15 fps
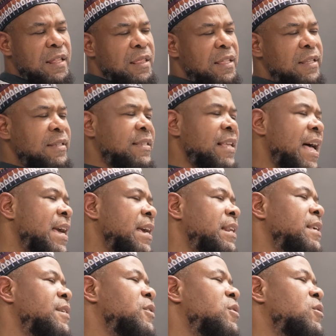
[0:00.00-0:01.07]
the
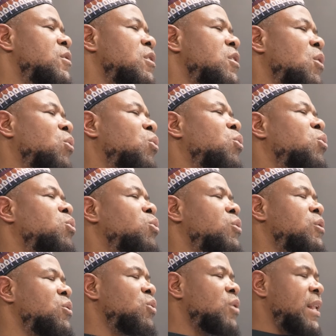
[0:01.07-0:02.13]
Zionist
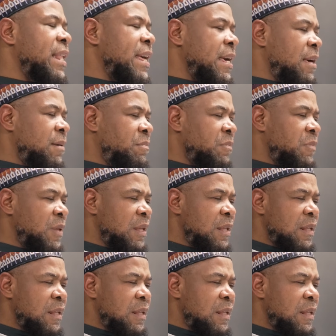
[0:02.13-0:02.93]
Yahud, who claim